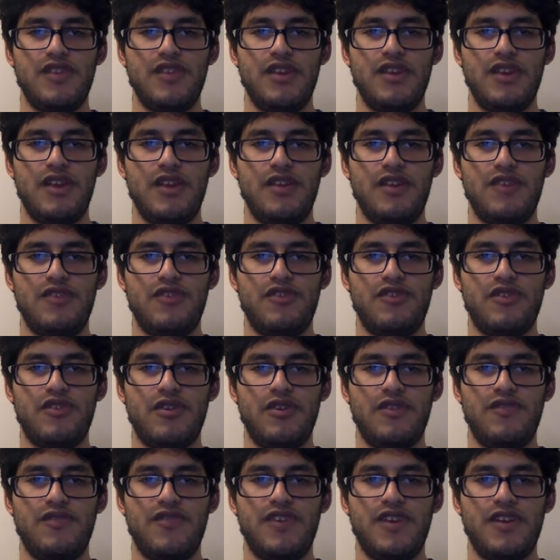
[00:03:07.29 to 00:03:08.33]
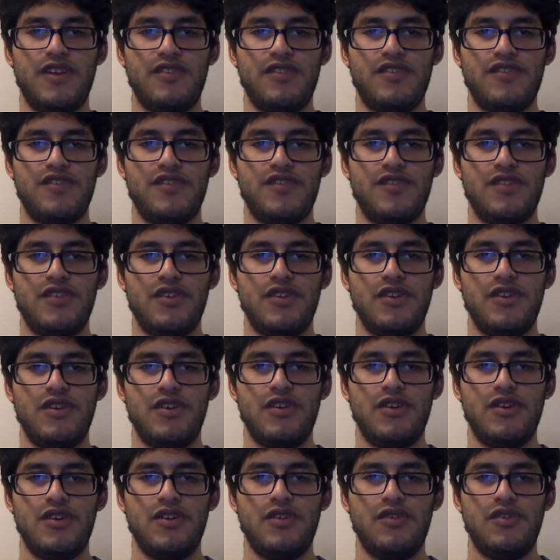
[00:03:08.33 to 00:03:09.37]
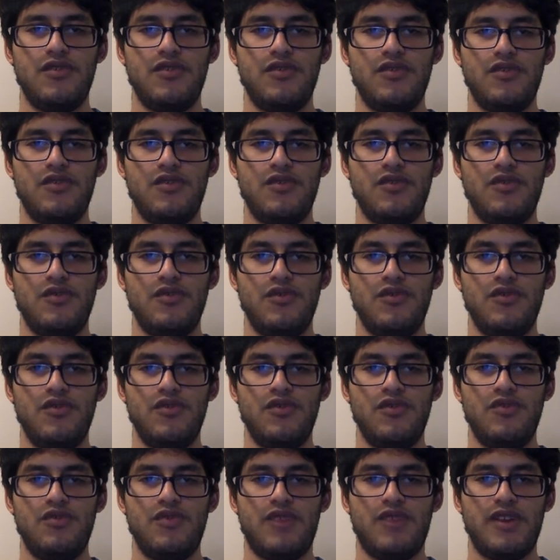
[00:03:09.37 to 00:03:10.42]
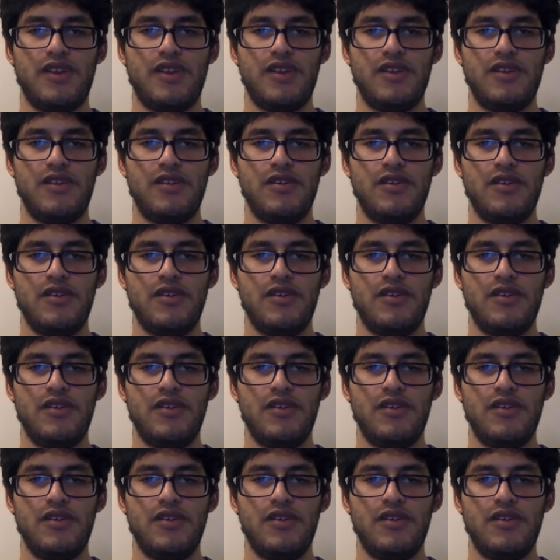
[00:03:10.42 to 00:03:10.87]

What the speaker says: and current events and who you wanted